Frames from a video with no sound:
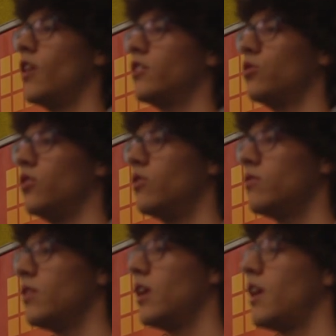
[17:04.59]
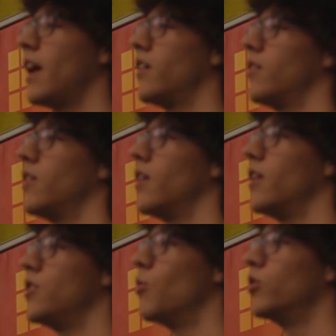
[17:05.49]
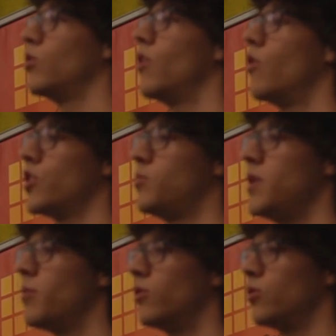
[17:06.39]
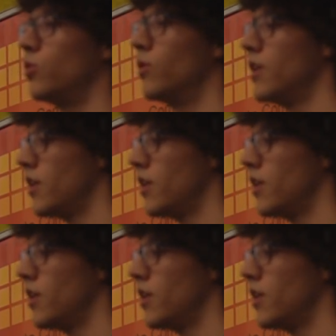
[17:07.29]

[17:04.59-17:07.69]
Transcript: dollars through you. Like you want to encourage people to